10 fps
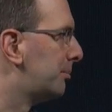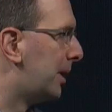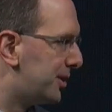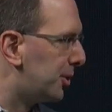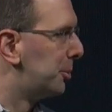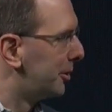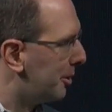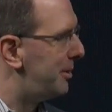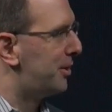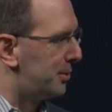so, but it's ultimately
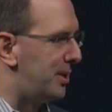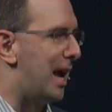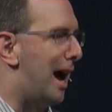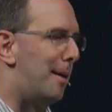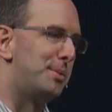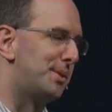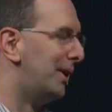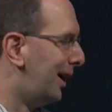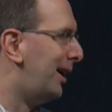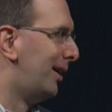going to be through the apps
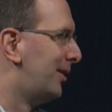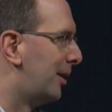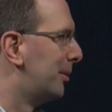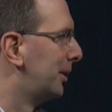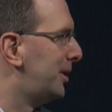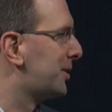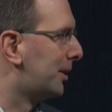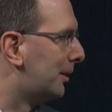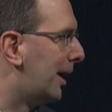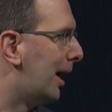that really it's
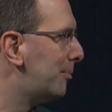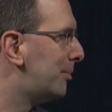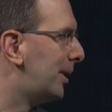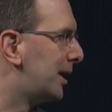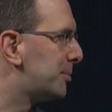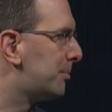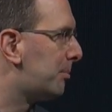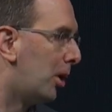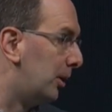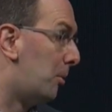going to light up, and that's
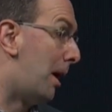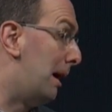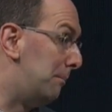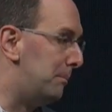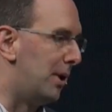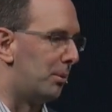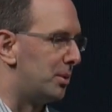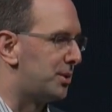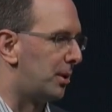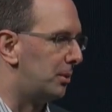right. Partly why
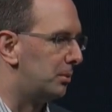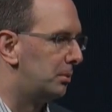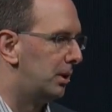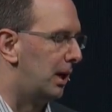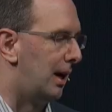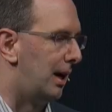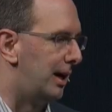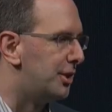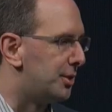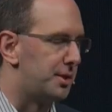we're so
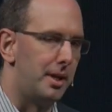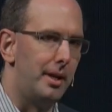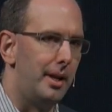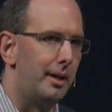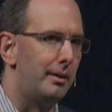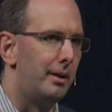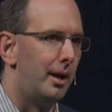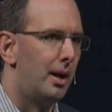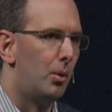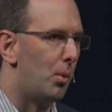interested in
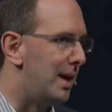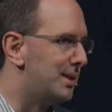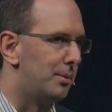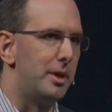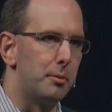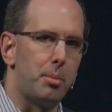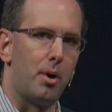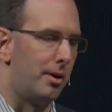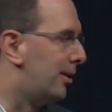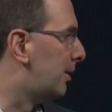ways that we can
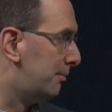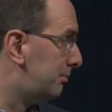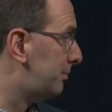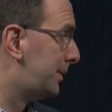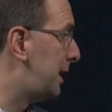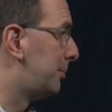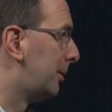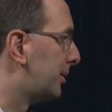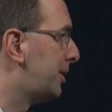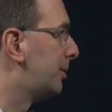partner
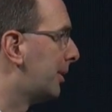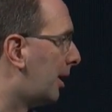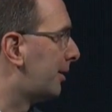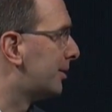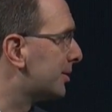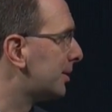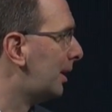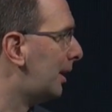deeply with you and others,